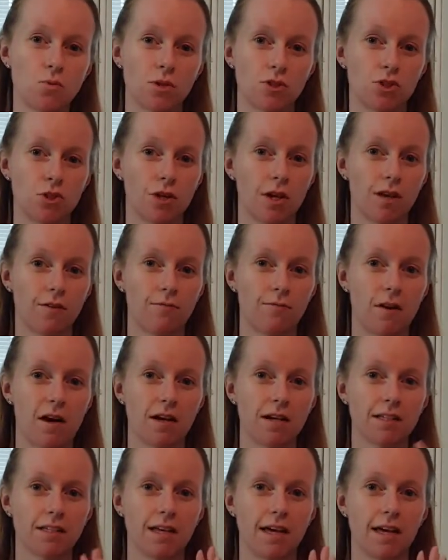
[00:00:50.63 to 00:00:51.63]
which you can
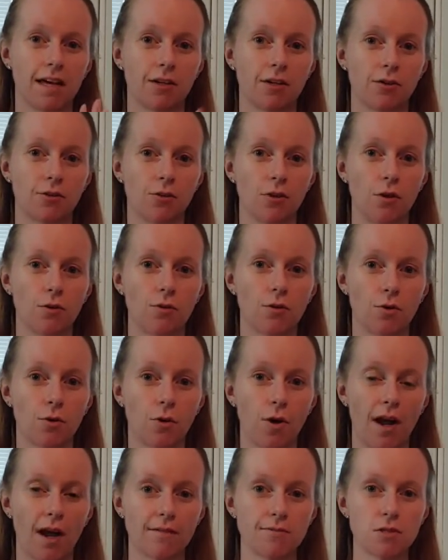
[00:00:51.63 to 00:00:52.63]
find at your local
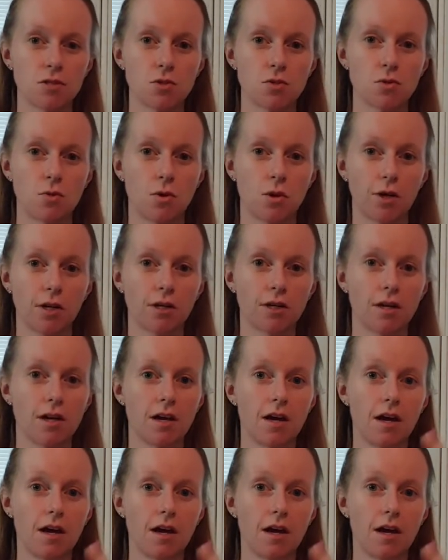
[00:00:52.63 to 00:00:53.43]
craft store,